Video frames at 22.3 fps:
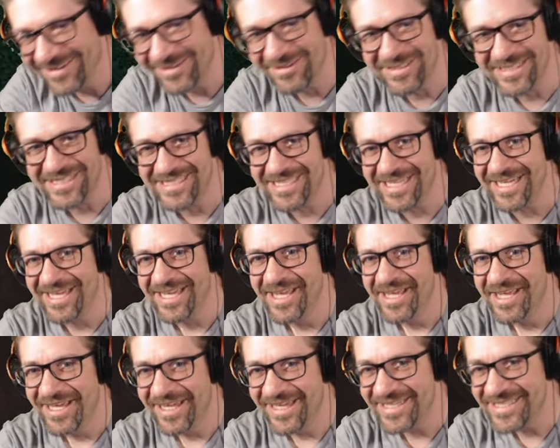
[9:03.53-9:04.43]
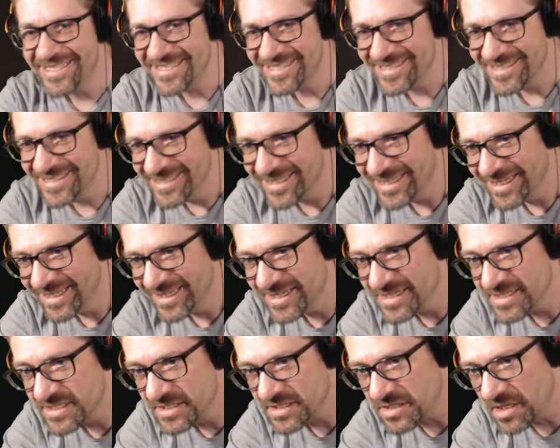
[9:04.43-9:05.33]
it's, it's,
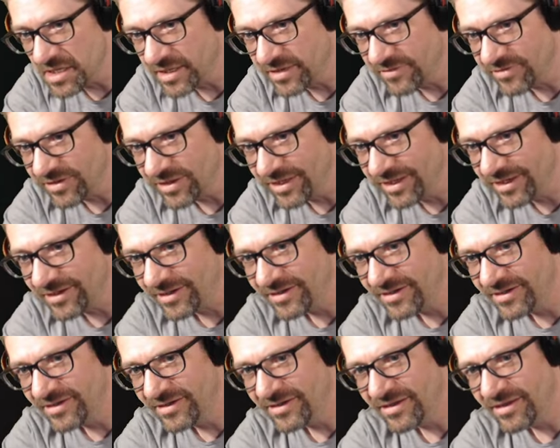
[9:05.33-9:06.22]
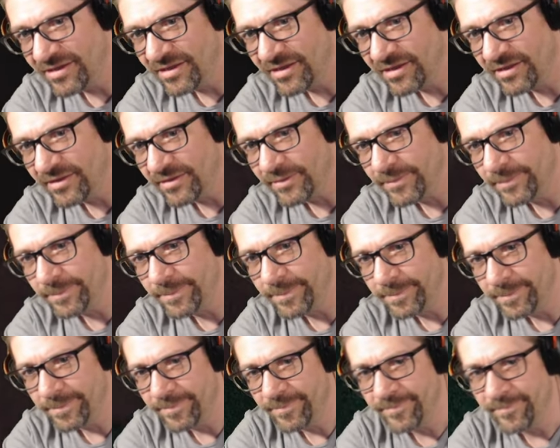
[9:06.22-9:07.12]
it's not even there. Um,
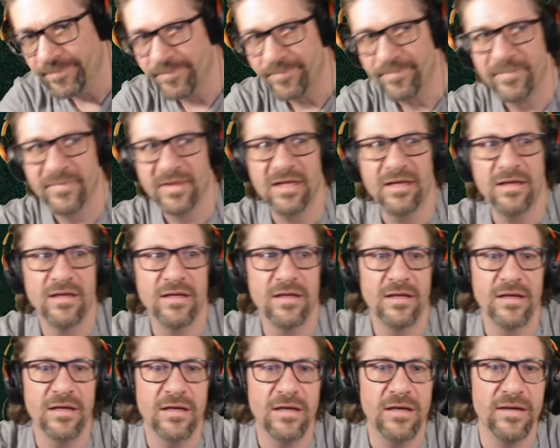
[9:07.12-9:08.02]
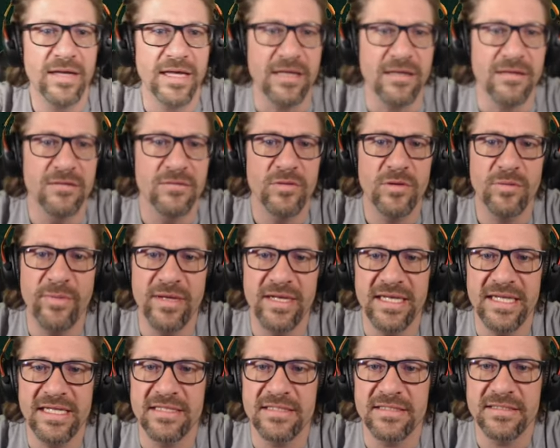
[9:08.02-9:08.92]
hmm. Okay, I might
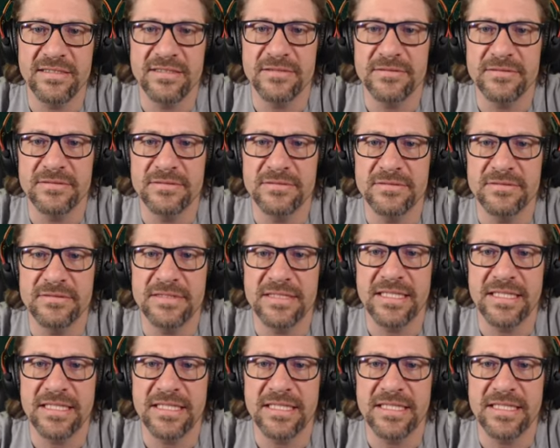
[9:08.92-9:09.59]
need to do a